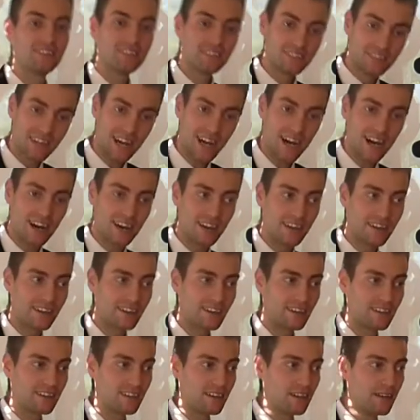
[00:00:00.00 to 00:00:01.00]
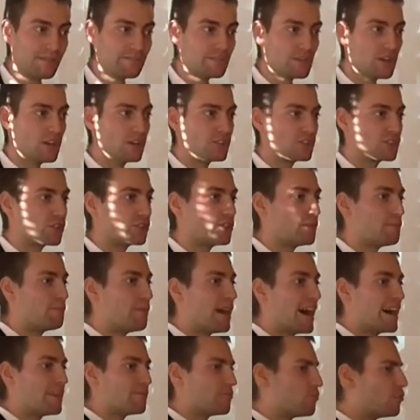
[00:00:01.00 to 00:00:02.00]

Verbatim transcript: Die. So the Bible,